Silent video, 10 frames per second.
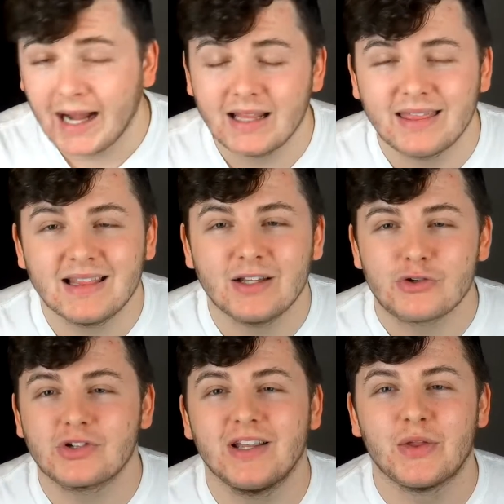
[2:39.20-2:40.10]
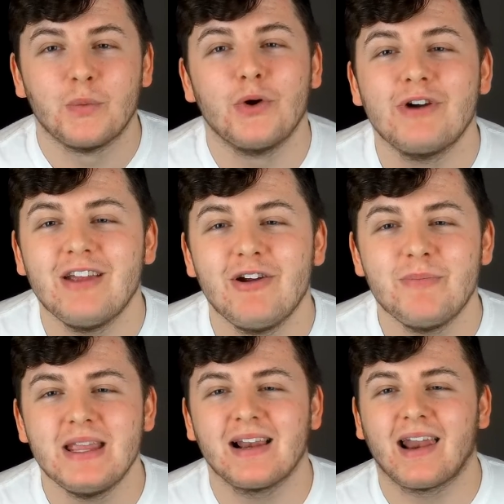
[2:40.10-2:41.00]
And I think that's just like the warrior in
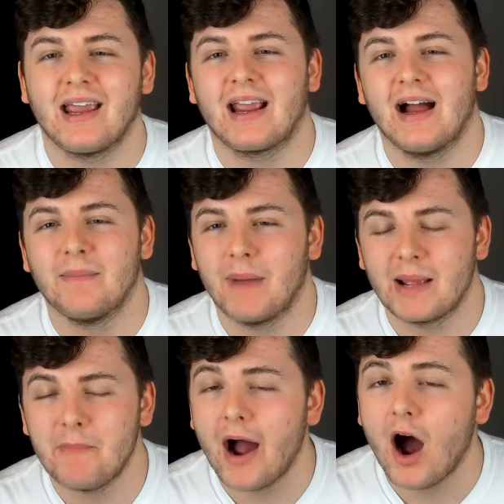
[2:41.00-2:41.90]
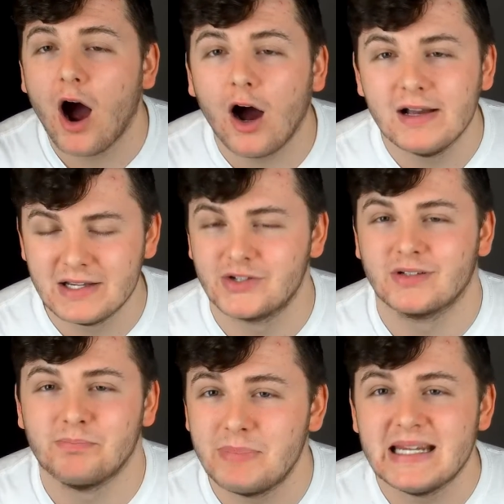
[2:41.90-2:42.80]
me, like my heart is
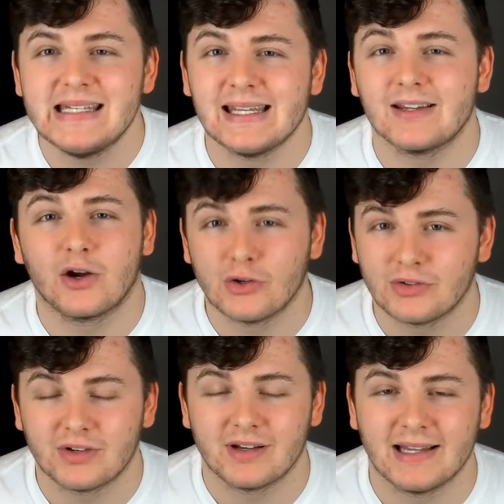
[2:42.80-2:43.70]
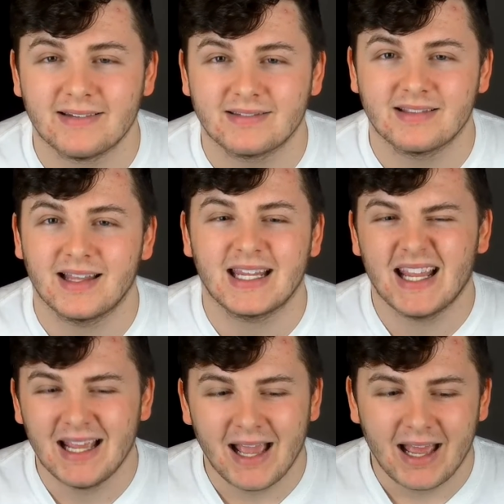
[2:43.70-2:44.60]
just beating constantly. Like,
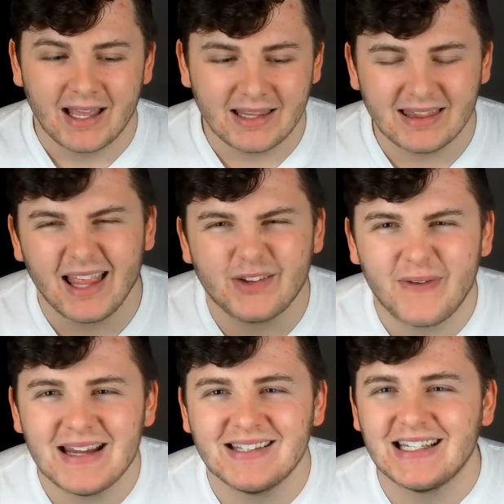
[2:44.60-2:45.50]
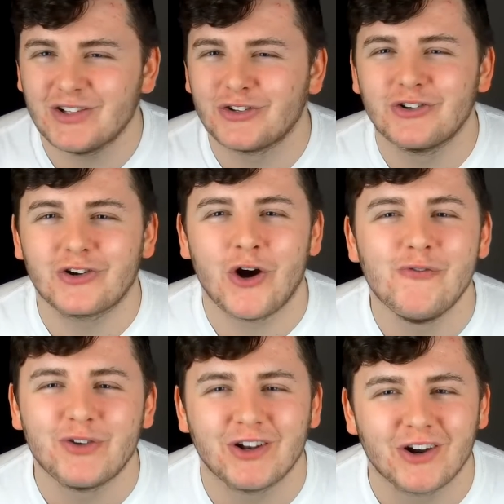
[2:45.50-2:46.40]
let's face it, he doesn't look
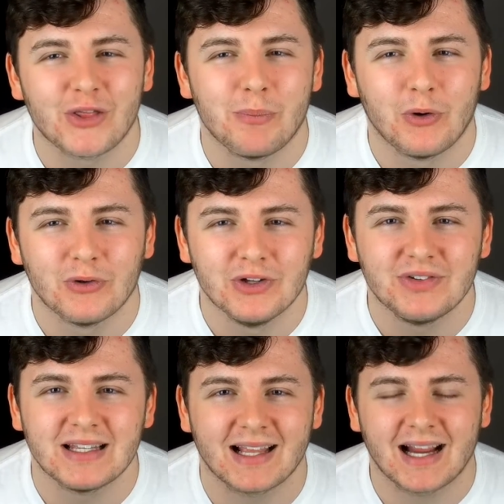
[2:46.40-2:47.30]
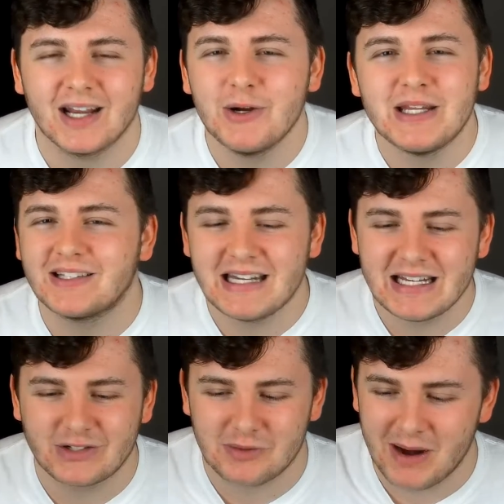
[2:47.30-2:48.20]
confident on the ball, does he? Like, I know he
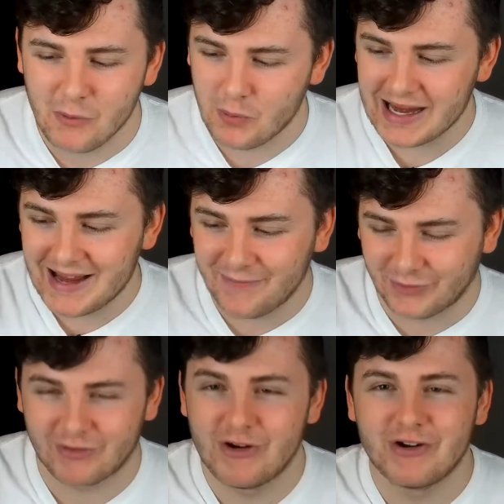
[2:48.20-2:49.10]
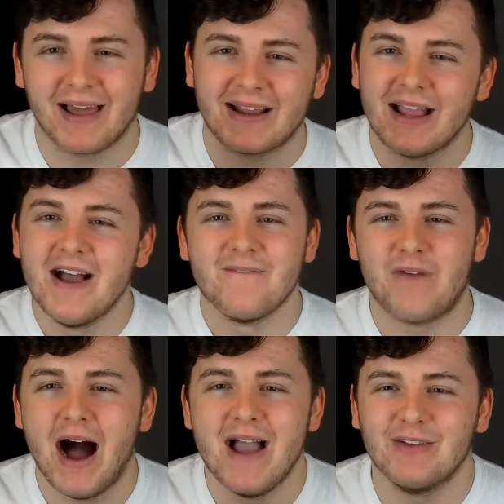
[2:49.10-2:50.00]
somehow weaves through like
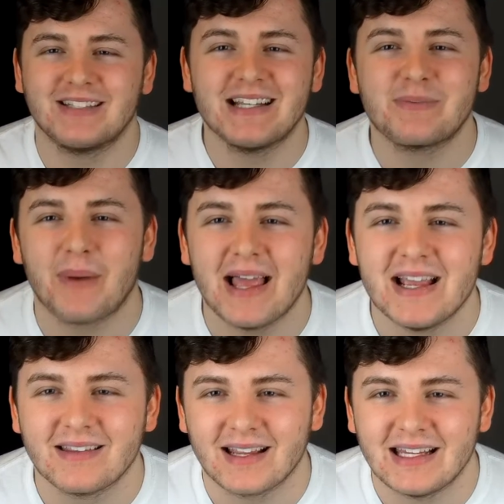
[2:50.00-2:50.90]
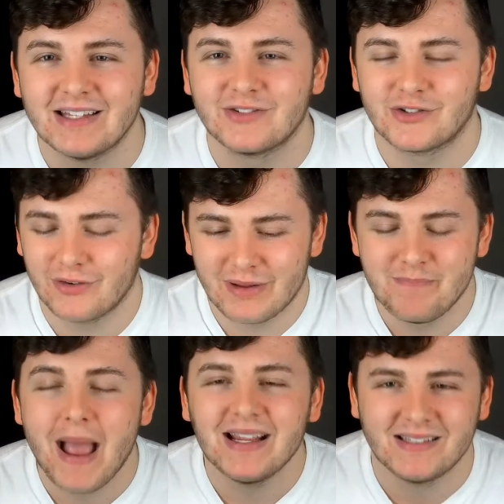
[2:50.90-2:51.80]
5 or 6 players like he's shoving
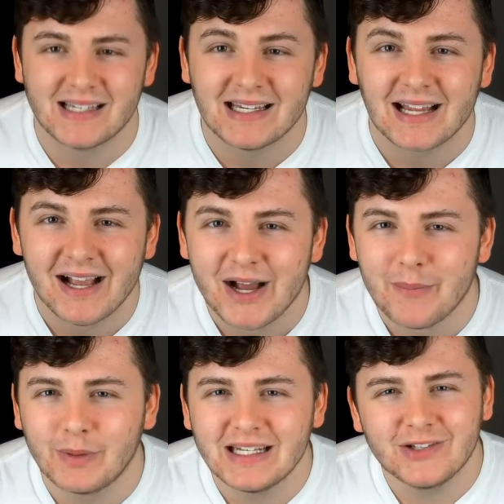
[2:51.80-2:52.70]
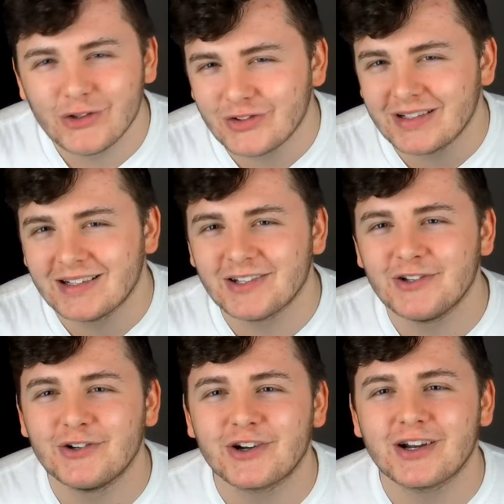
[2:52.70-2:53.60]
Messi, but he doesn't
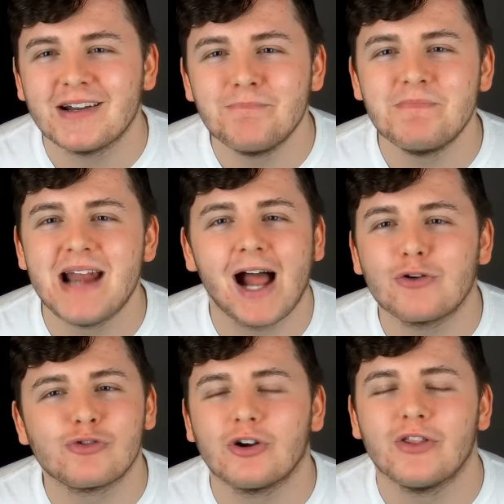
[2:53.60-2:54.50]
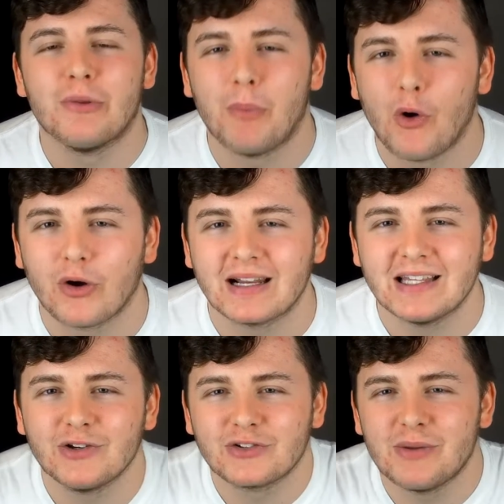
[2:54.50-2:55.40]
look natural on the ball. He
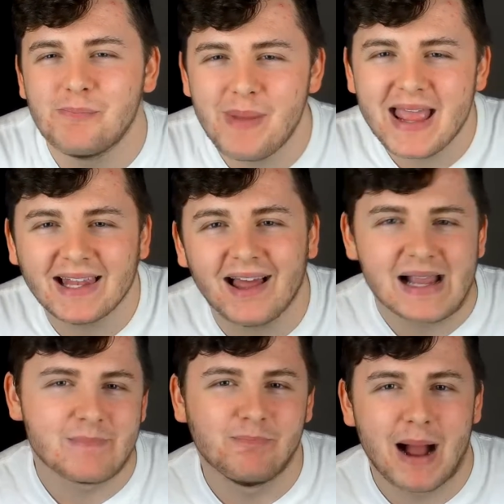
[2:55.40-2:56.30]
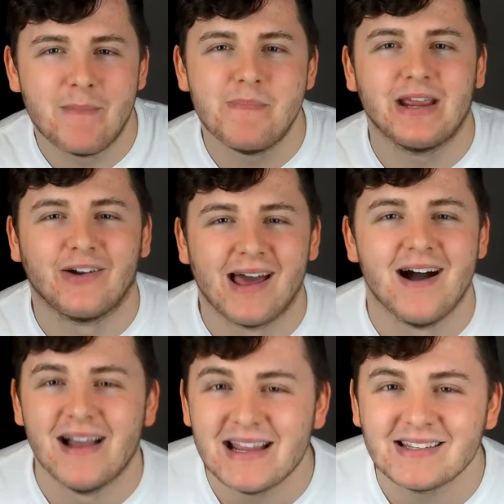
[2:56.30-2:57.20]
looks a bit like Bambi on
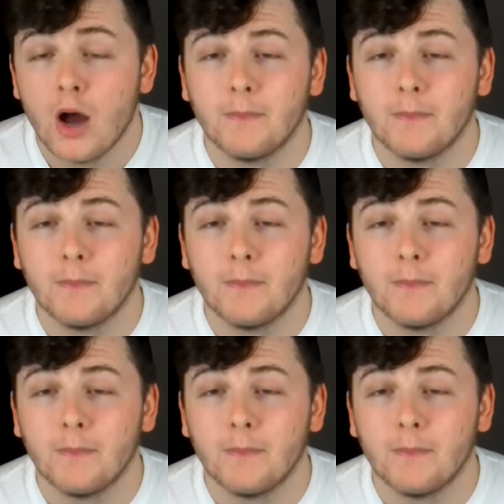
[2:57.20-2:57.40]
ice.